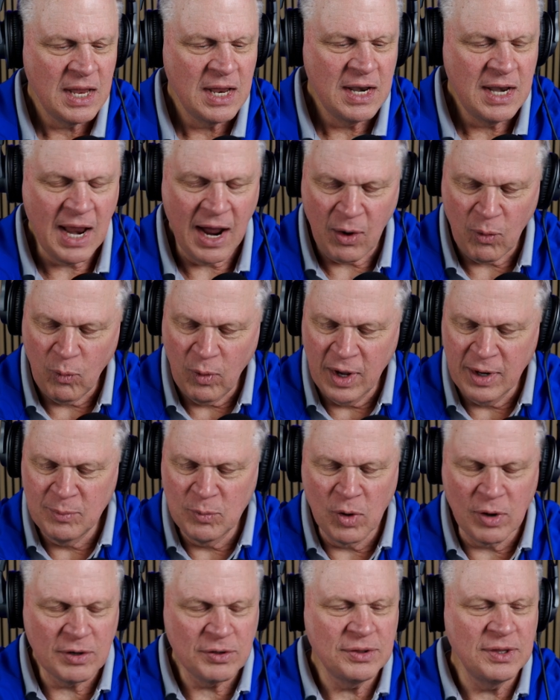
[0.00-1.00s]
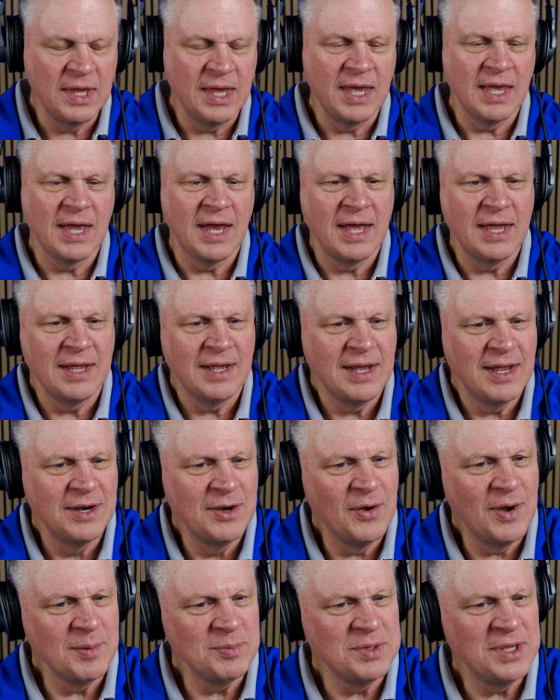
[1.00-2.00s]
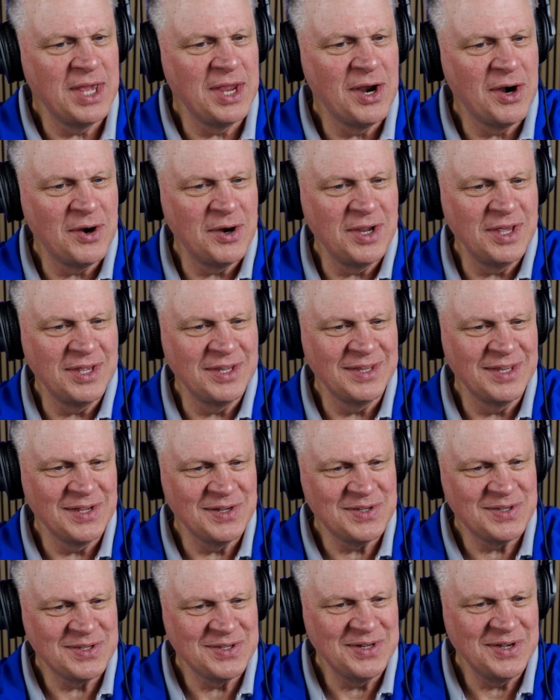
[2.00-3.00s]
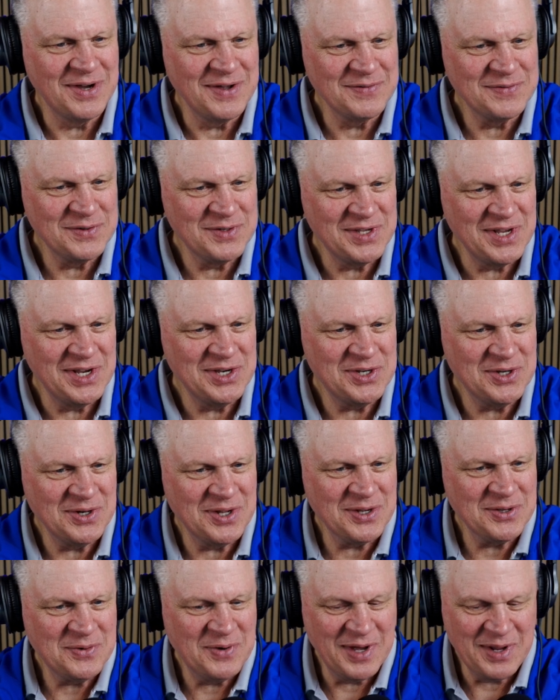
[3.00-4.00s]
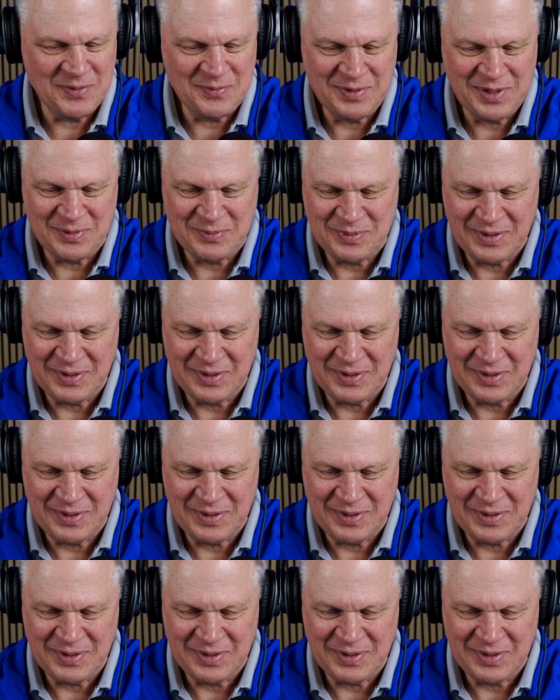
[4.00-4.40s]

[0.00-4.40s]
Now, one more thing. I know I'm carrying this conversation on quite a bit,